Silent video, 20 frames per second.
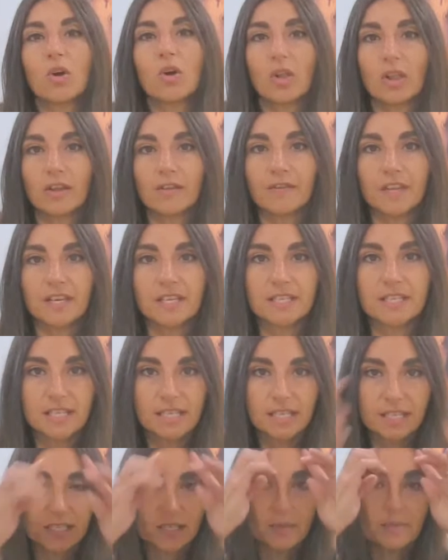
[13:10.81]
all of these
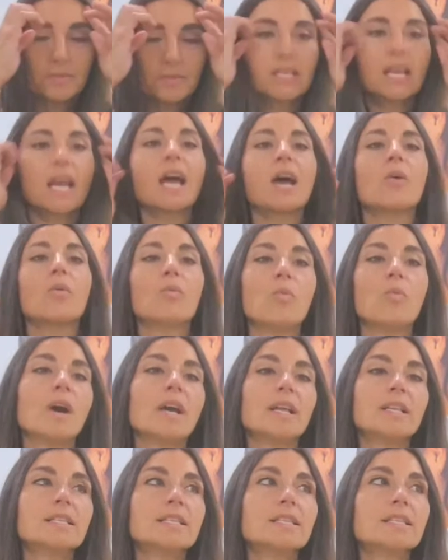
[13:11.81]
systems at
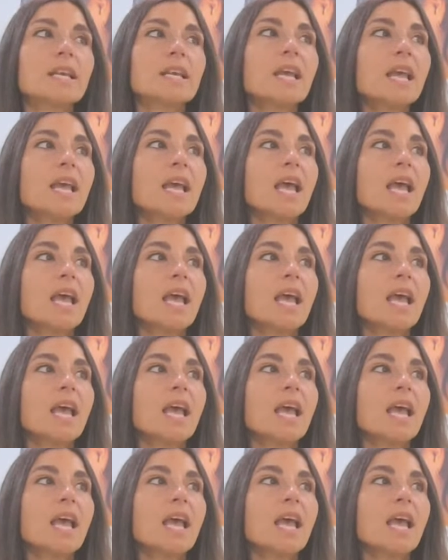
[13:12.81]
once.